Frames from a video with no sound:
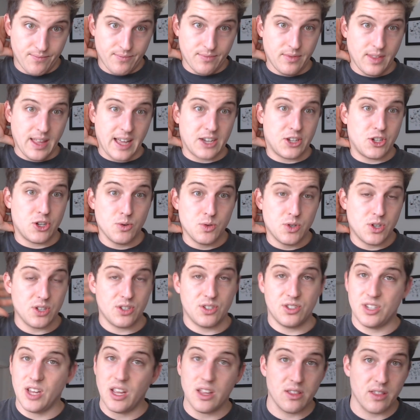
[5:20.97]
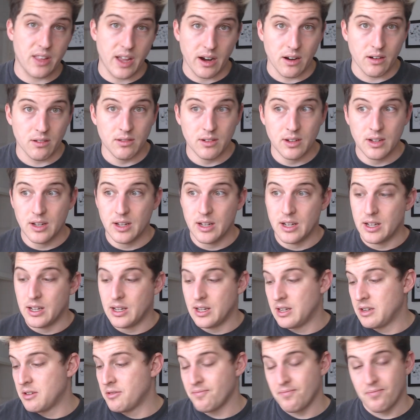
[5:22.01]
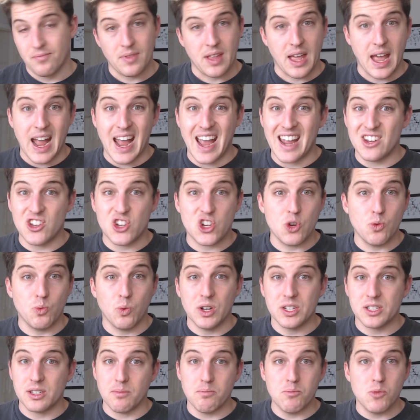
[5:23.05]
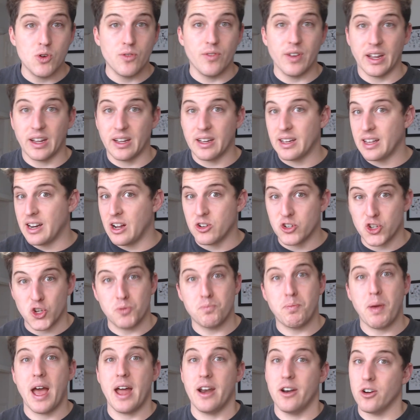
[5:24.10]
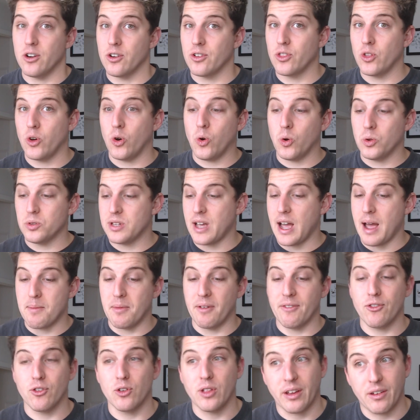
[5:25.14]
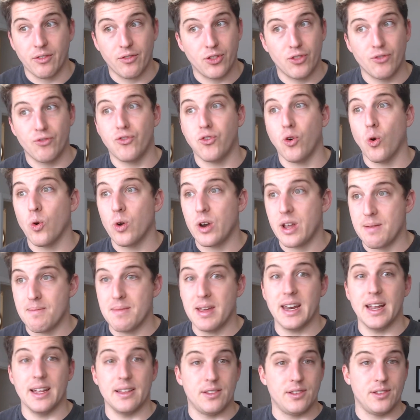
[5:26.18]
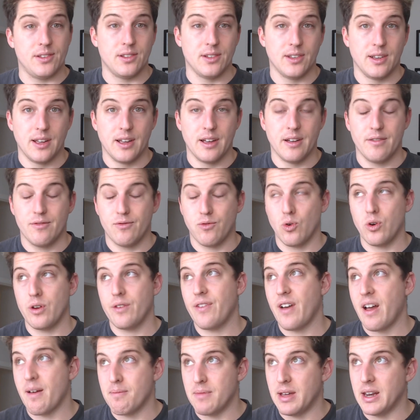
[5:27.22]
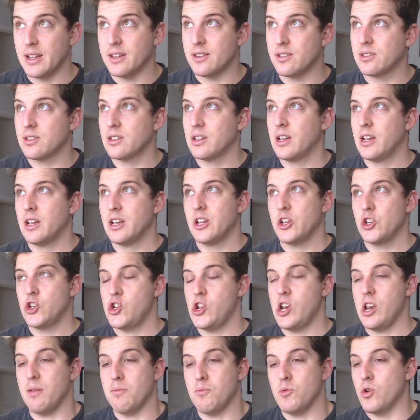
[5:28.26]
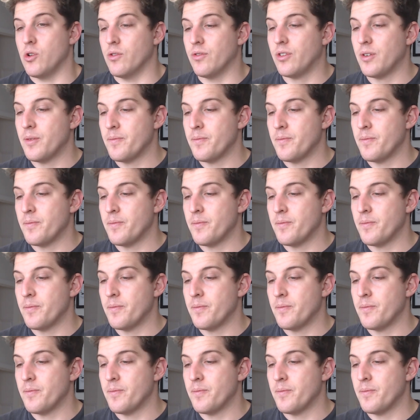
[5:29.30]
Like she was just sitting there and she wasn't moving. And I was just petting her the whole time. And for like 40 minutes, 45 minutes, she didn't move.